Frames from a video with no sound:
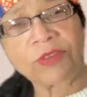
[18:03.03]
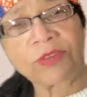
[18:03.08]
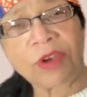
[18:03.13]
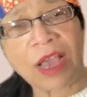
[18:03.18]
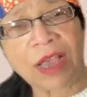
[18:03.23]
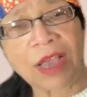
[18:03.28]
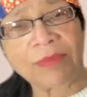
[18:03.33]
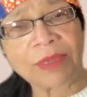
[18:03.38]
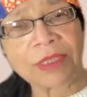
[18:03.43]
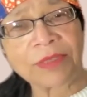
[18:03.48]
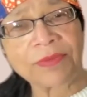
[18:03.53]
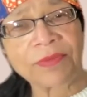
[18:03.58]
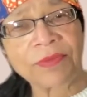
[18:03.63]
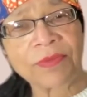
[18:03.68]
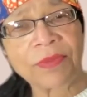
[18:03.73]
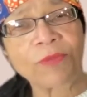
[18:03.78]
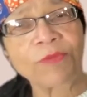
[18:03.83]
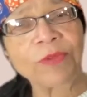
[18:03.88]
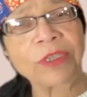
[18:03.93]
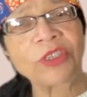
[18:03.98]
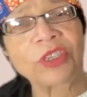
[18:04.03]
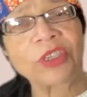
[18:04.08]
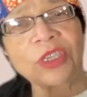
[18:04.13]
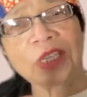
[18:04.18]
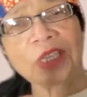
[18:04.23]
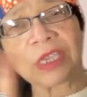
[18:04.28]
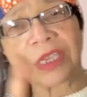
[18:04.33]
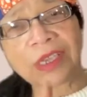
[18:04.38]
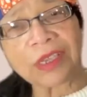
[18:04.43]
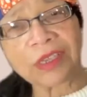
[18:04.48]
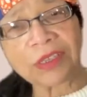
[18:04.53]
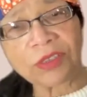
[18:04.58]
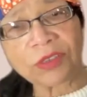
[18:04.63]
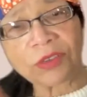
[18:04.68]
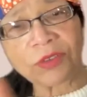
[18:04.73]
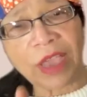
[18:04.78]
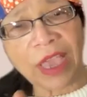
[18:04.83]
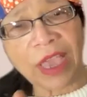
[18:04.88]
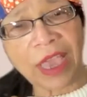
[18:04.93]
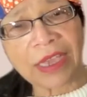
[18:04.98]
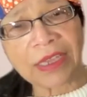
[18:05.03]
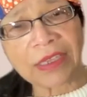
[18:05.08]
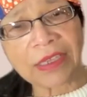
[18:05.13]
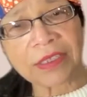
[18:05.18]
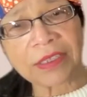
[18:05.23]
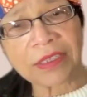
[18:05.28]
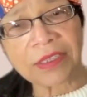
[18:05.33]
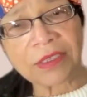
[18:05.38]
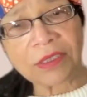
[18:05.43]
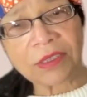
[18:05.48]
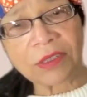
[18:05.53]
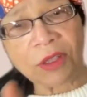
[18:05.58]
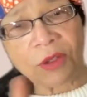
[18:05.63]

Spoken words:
trauma, which interacts